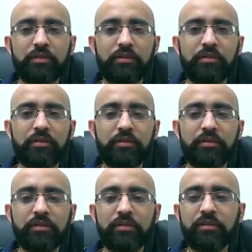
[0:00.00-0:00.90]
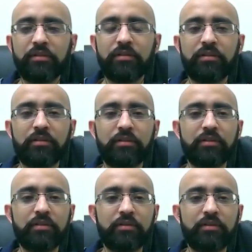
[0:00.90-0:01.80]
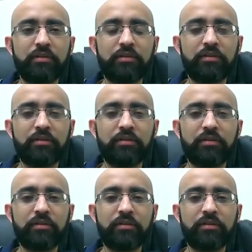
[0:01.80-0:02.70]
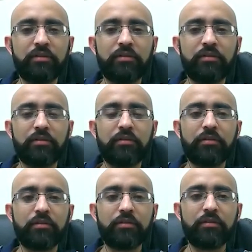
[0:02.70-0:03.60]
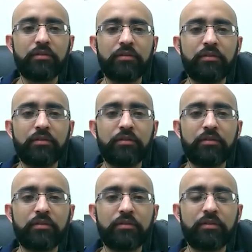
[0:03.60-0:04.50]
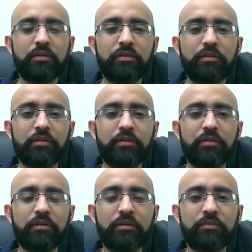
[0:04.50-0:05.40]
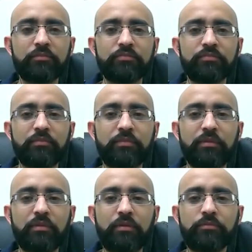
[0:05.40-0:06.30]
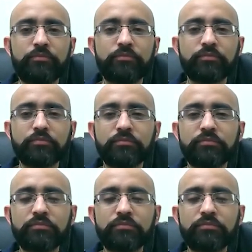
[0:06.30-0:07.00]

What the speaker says: This person isn't speaking.